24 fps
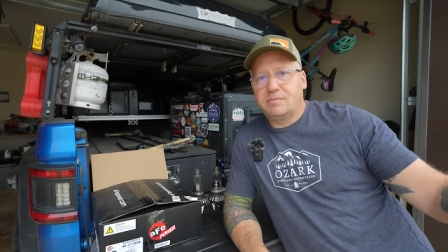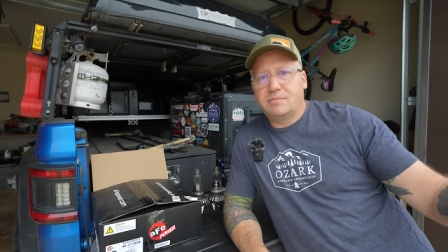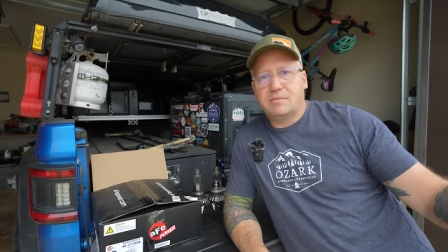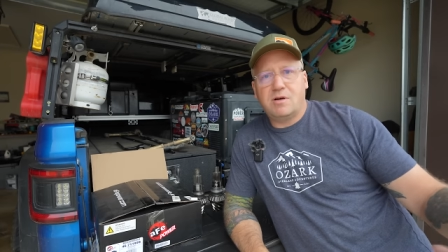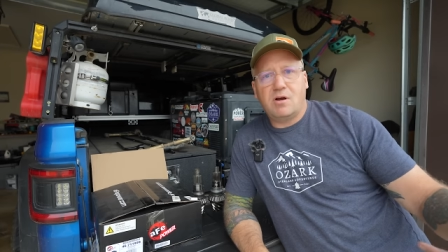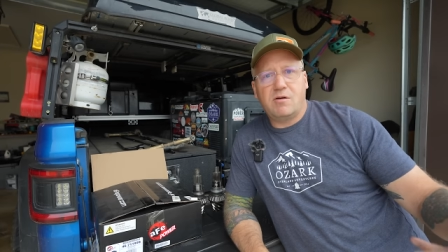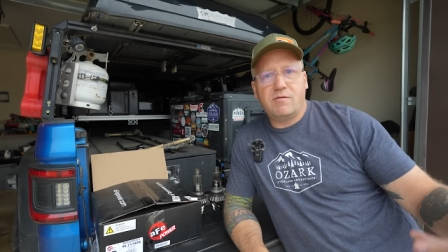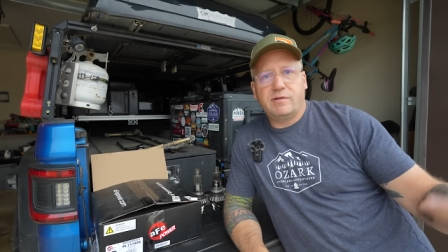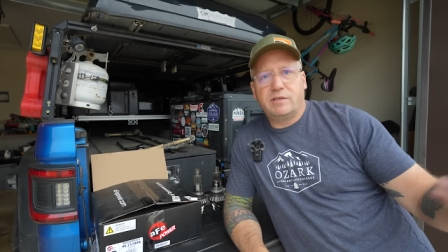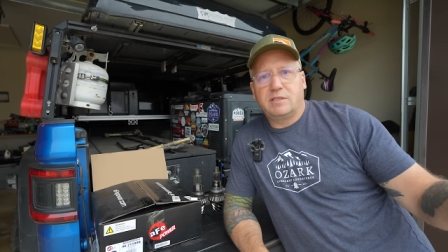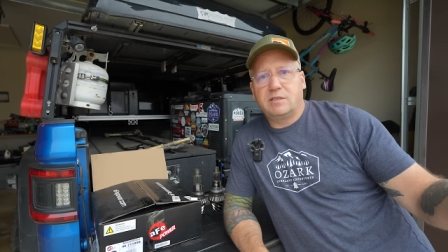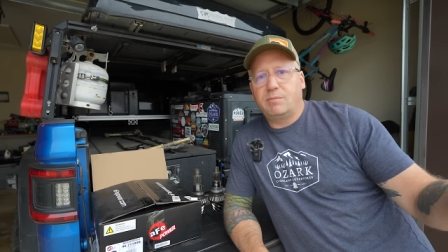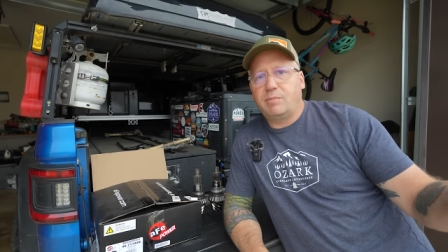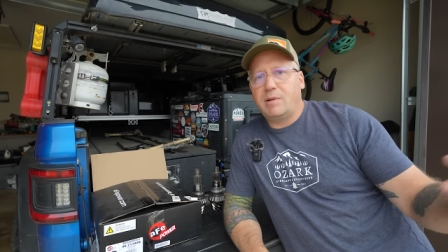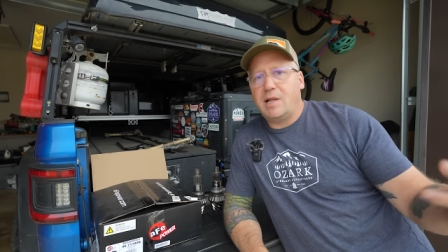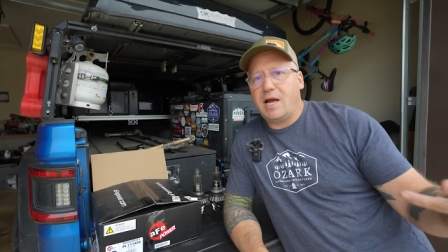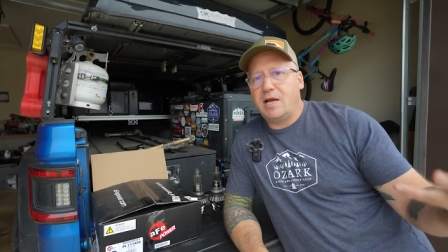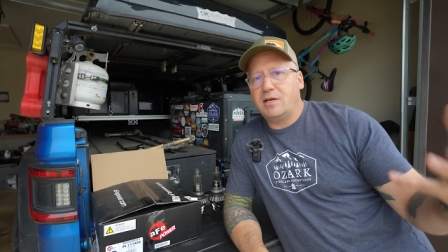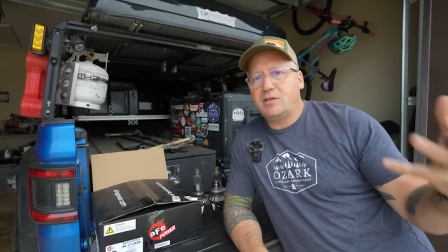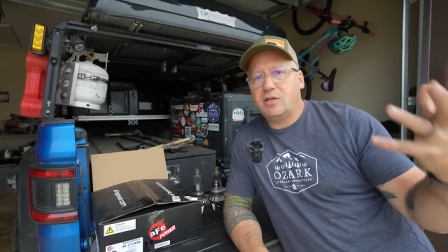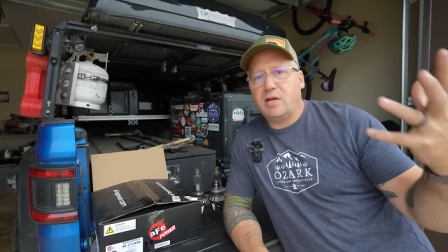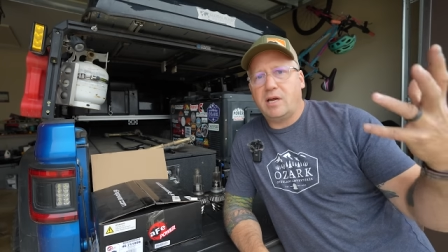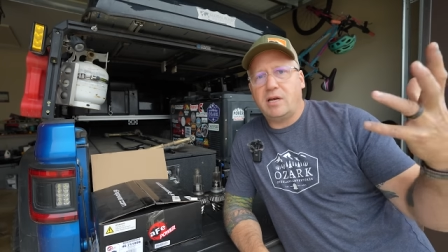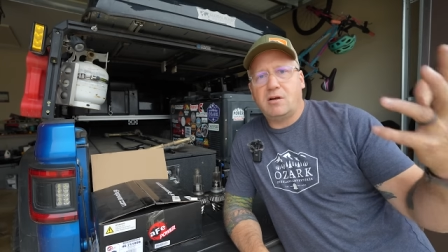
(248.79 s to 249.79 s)
COVID
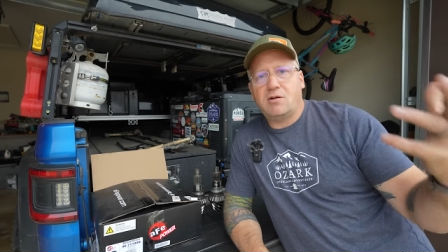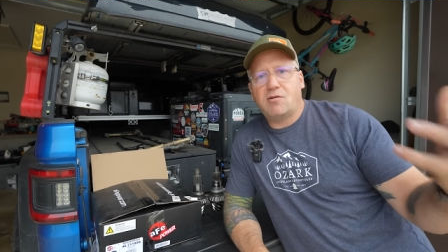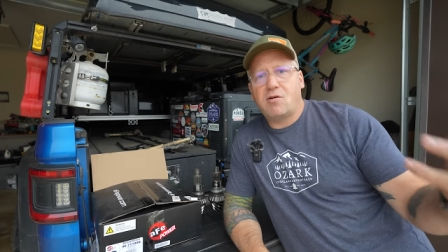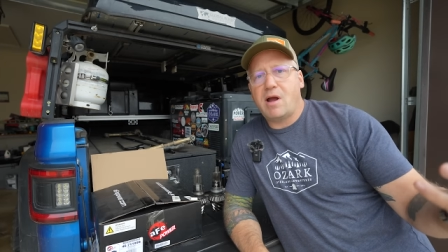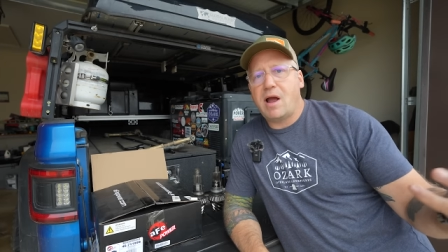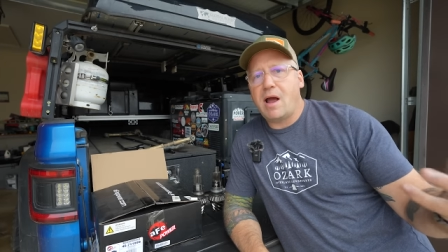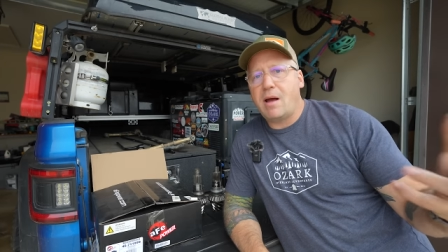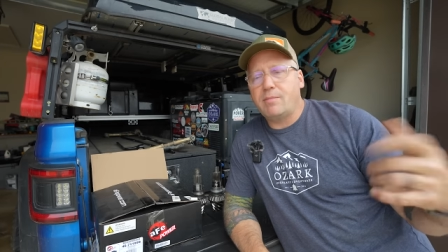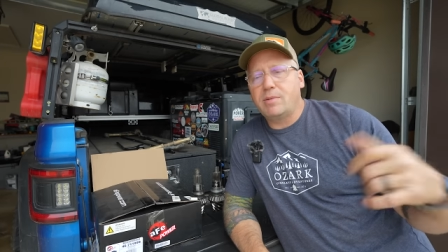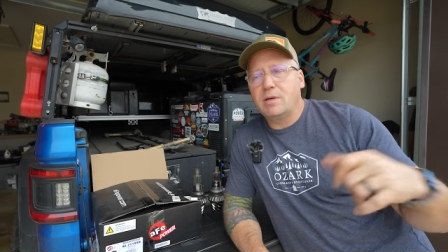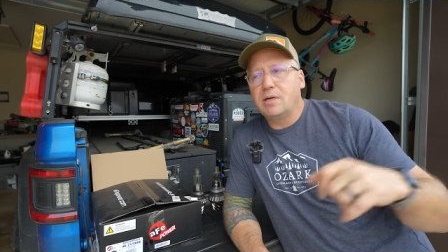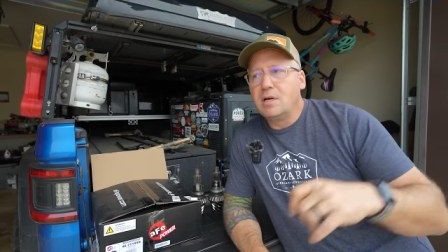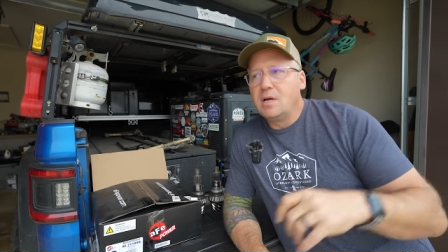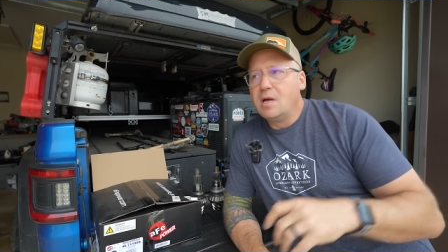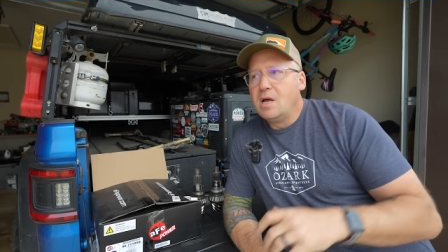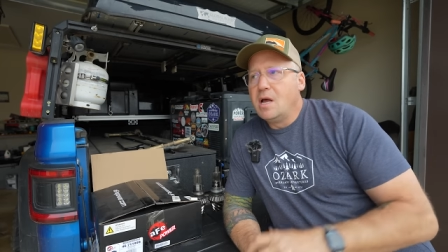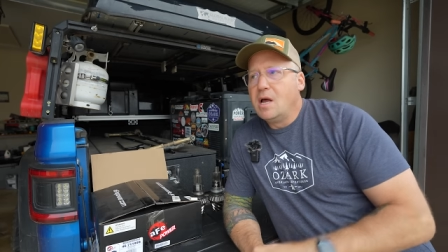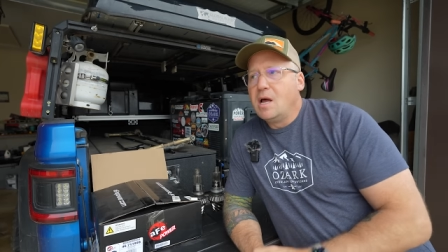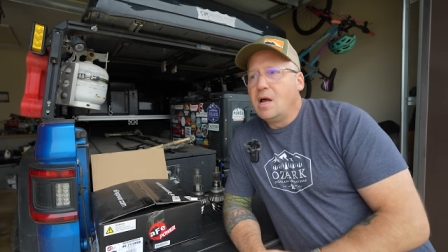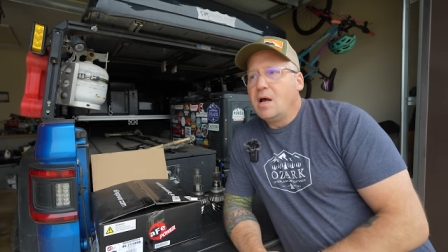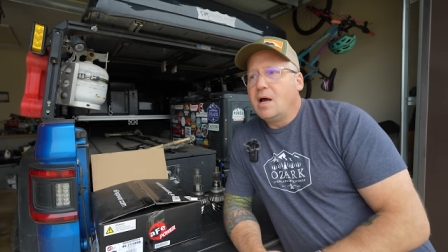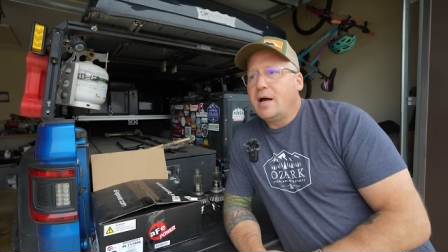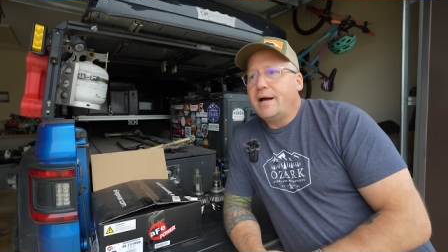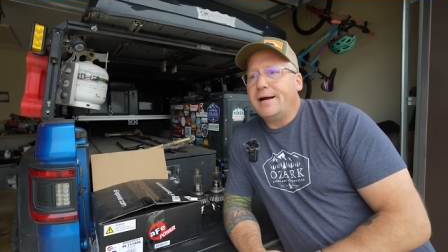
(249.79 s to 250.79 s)
supply chain crap,
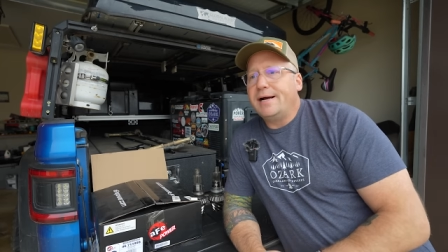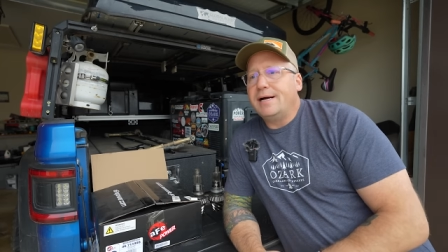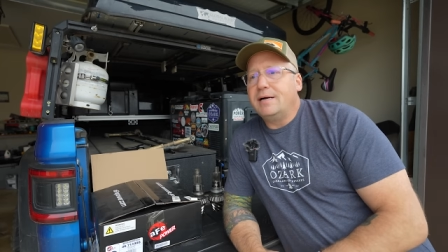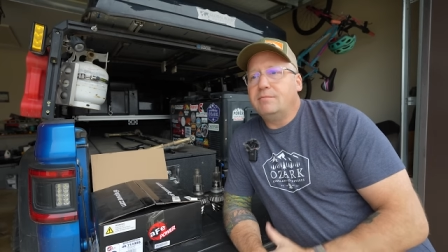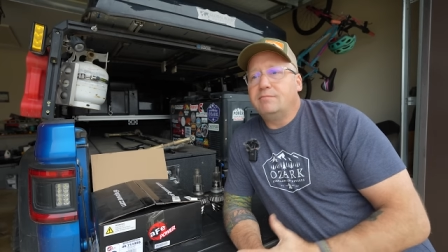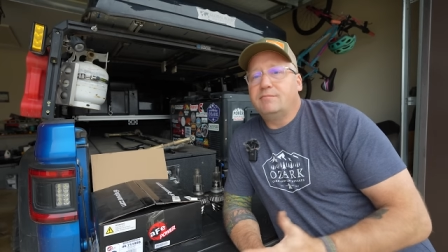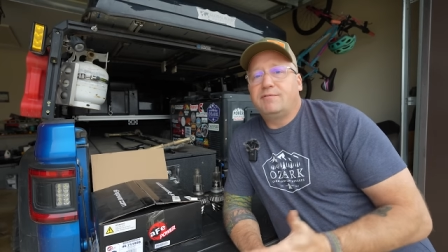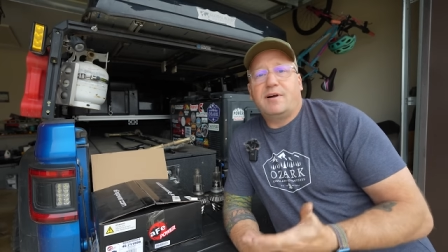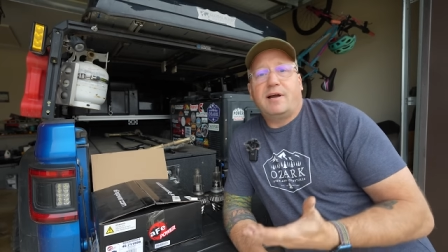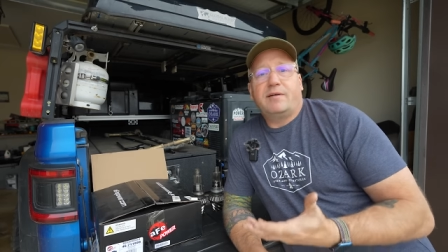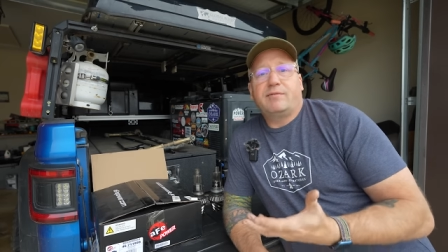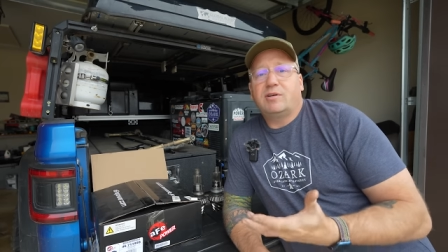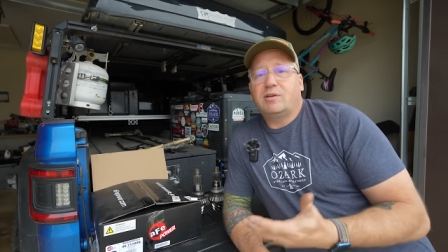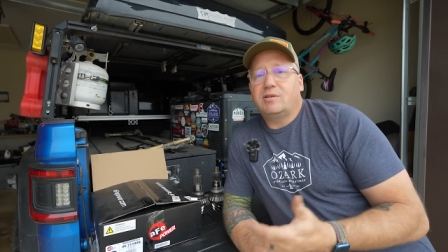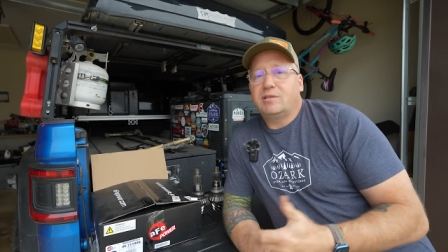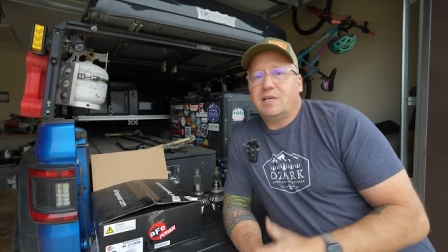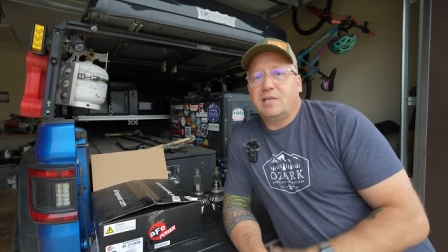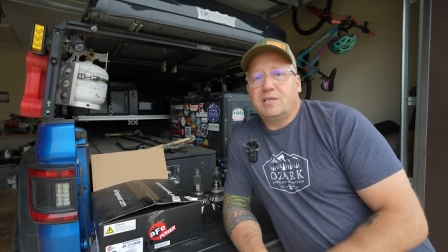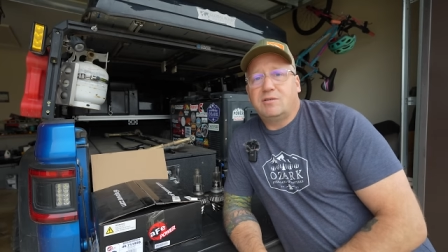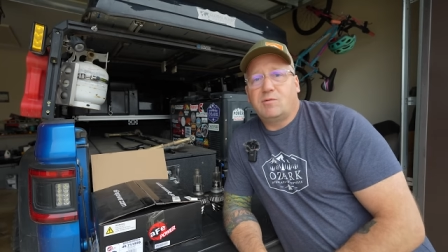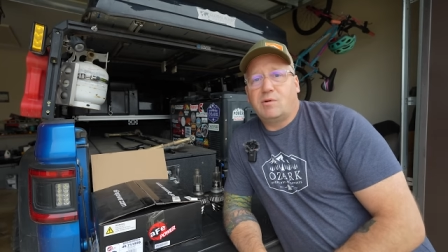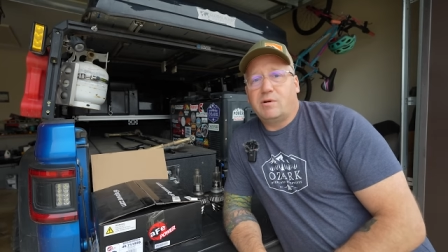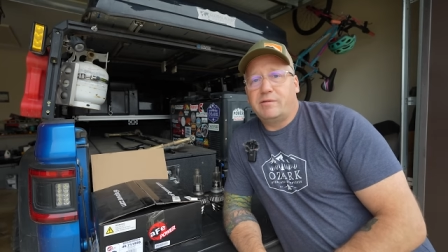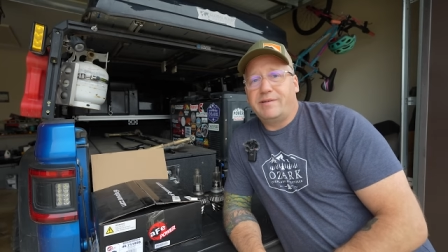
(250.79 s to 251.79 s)

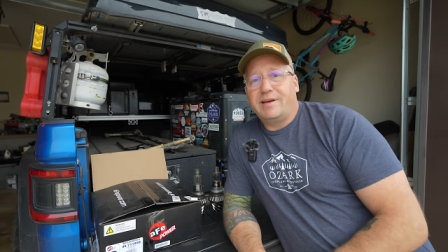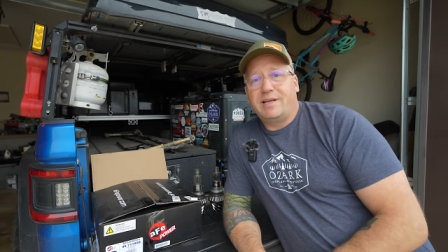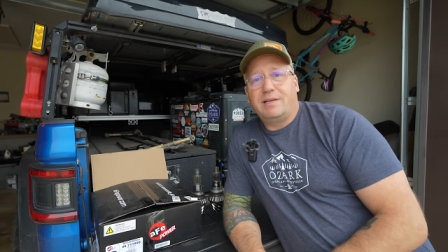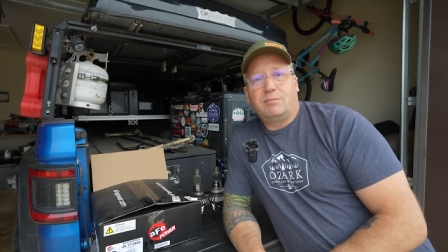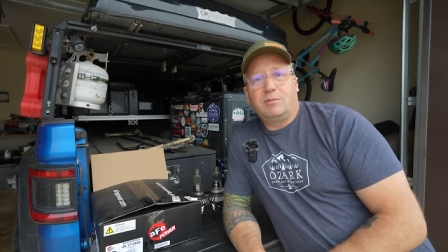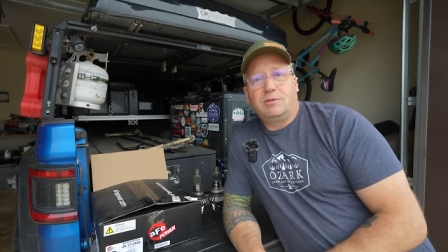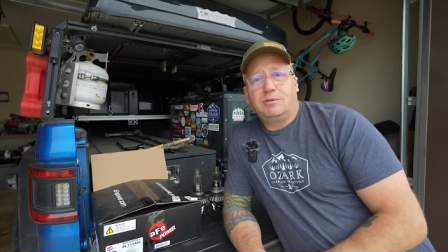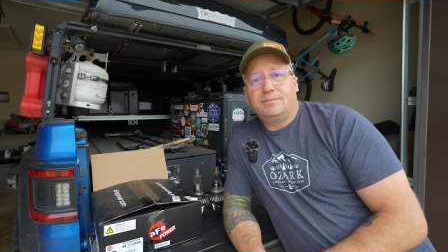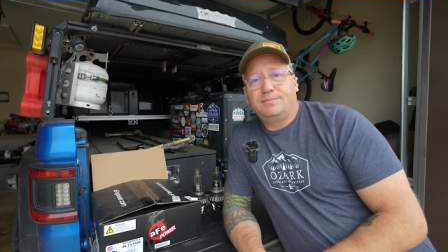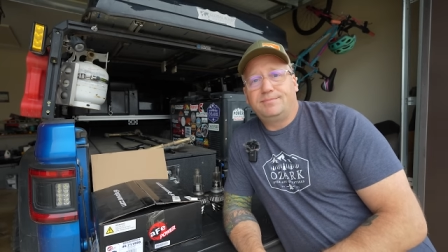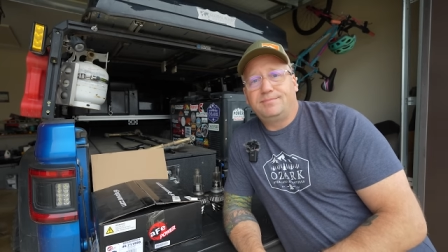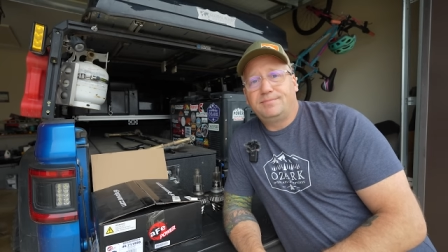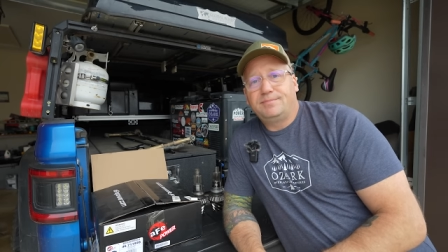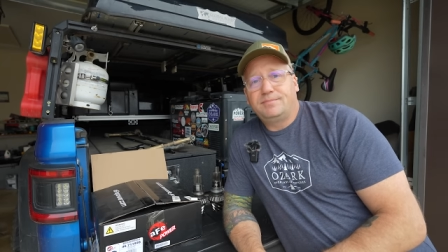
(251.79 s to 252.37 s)
513s weren't available